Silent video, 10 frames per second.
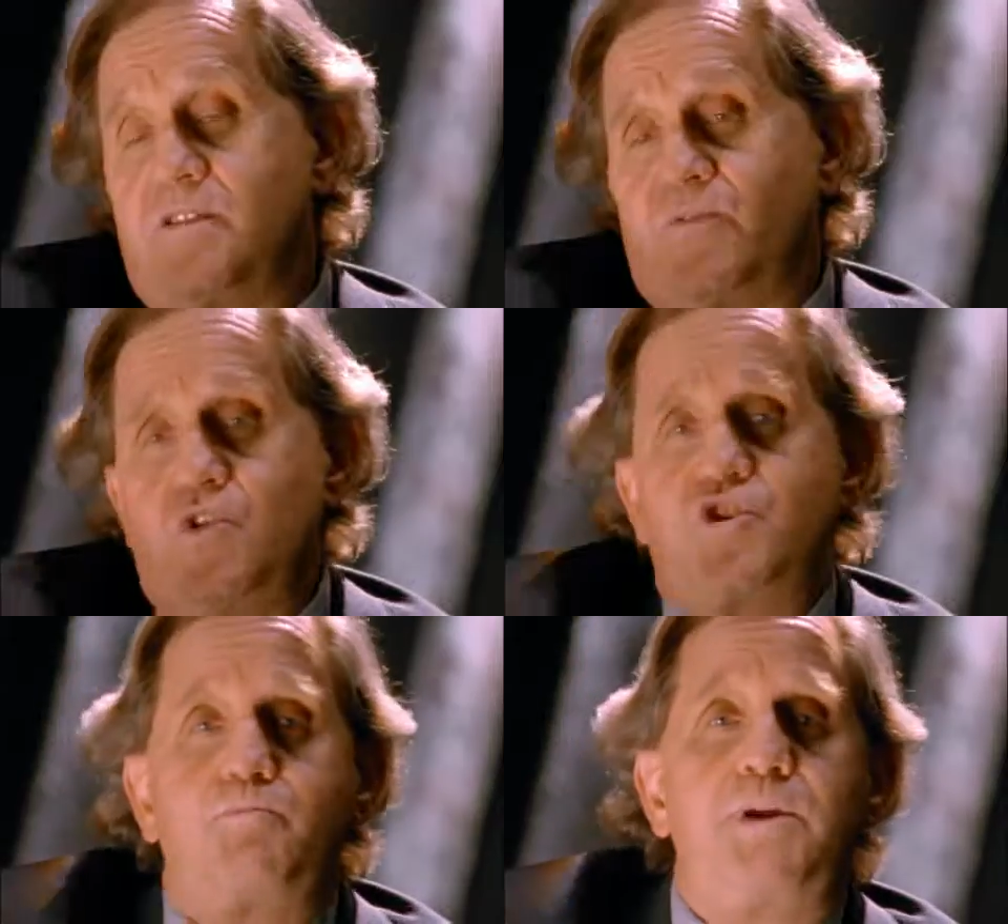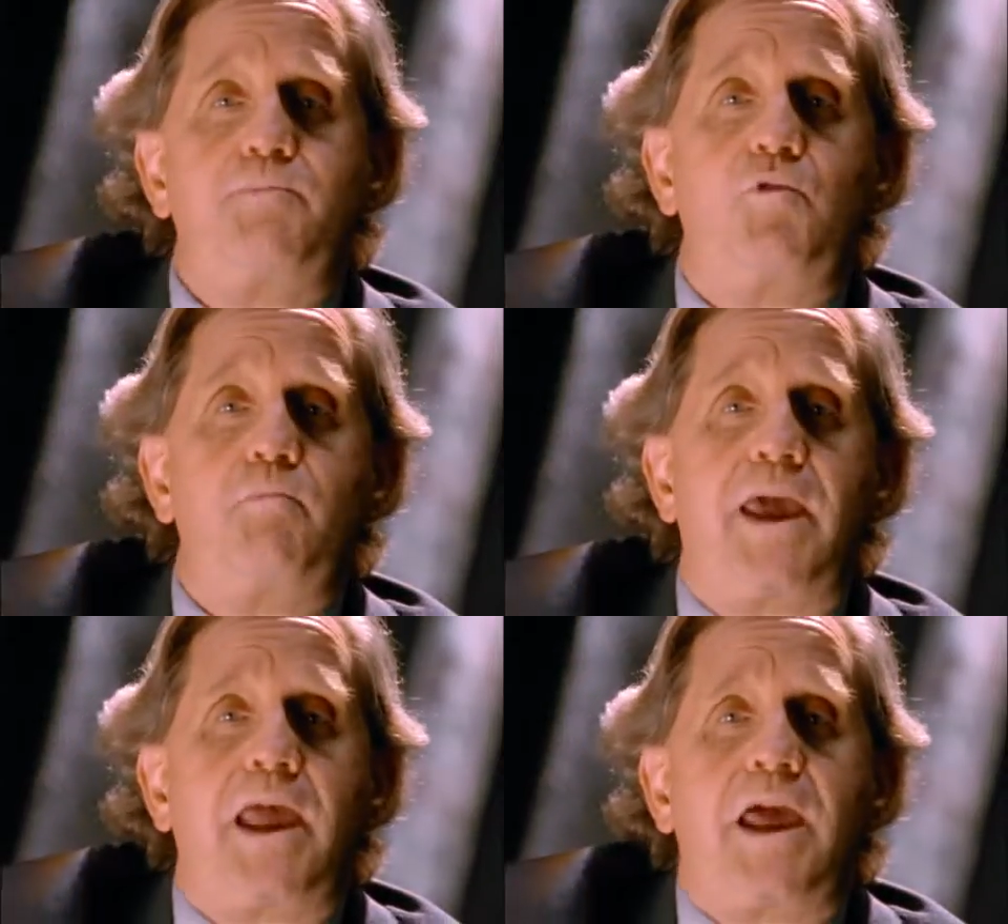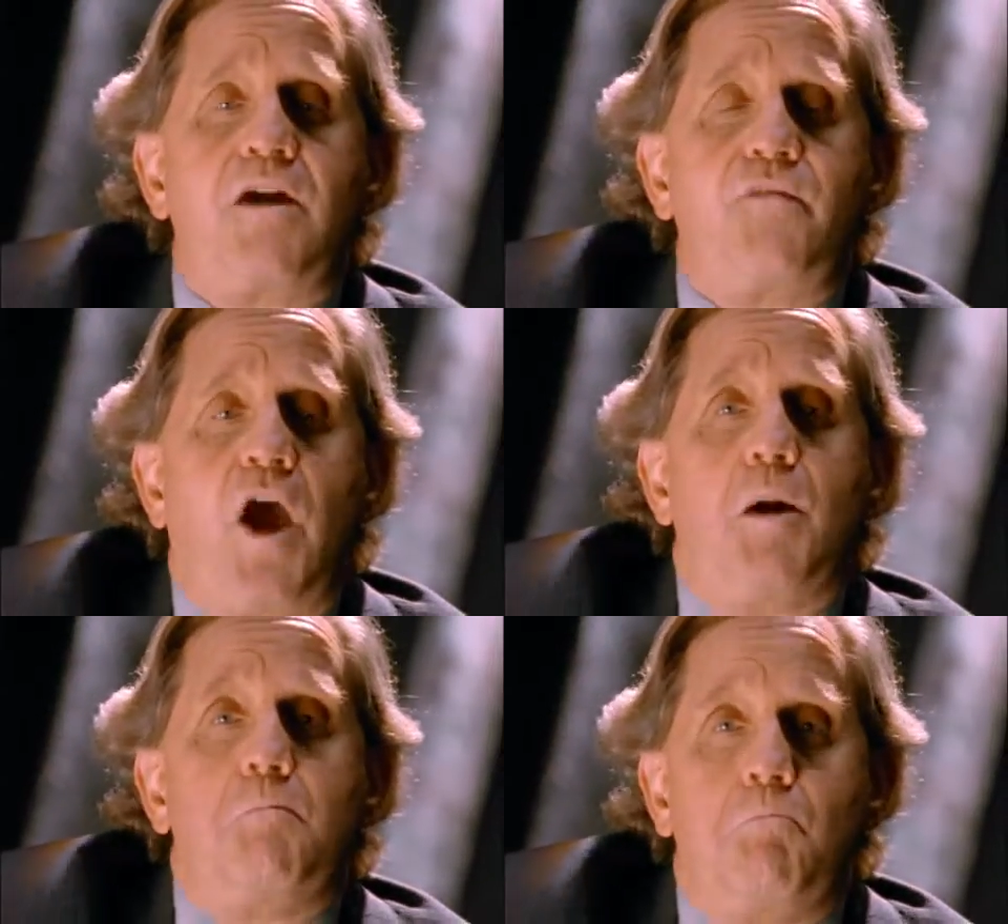the future, people may have
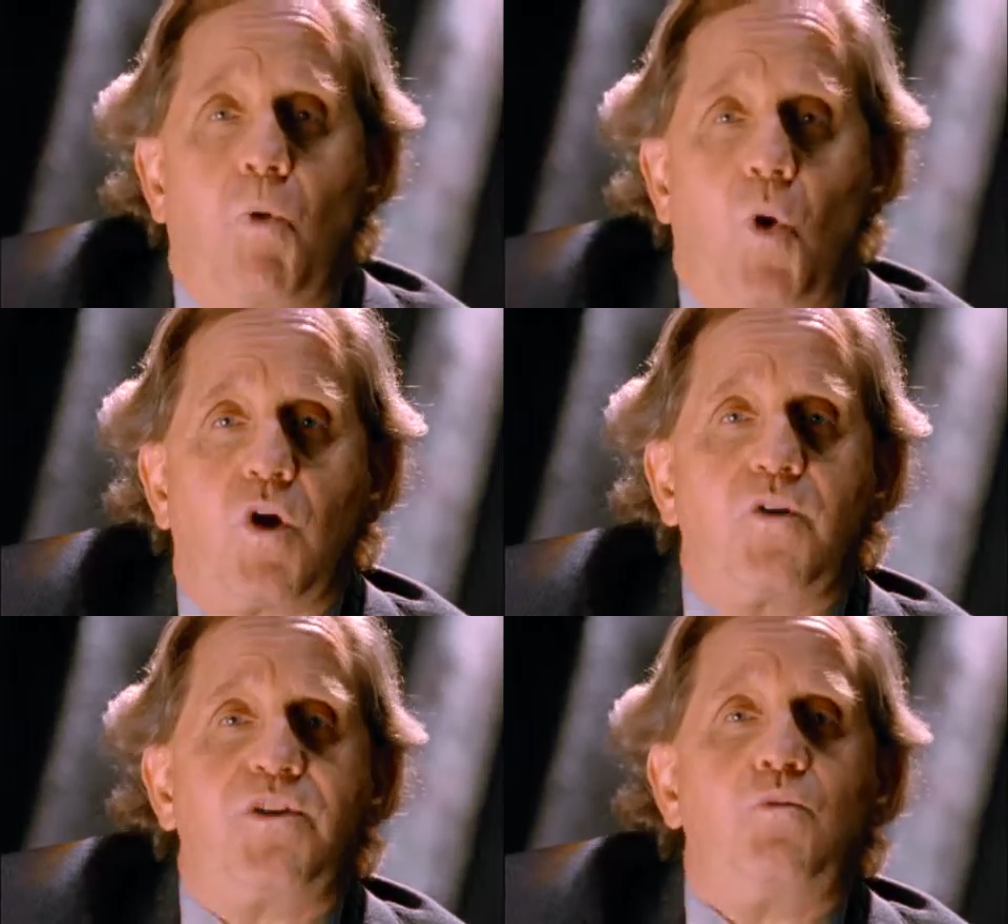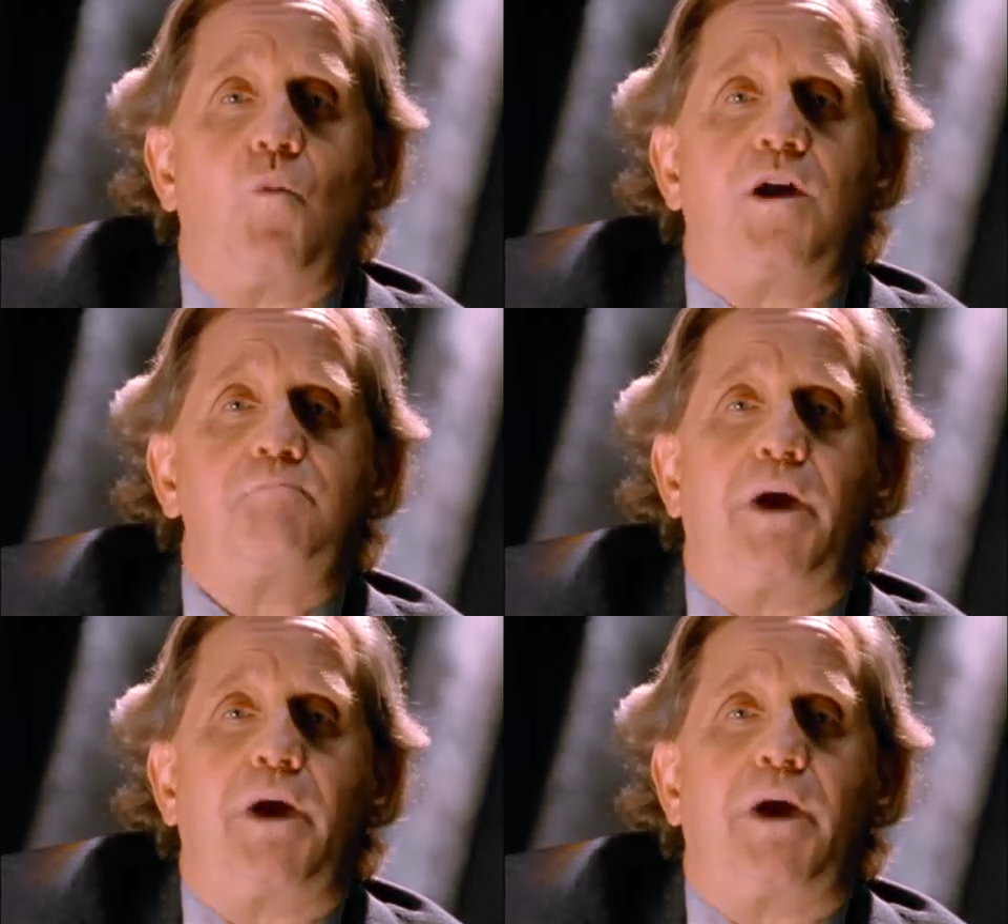more than one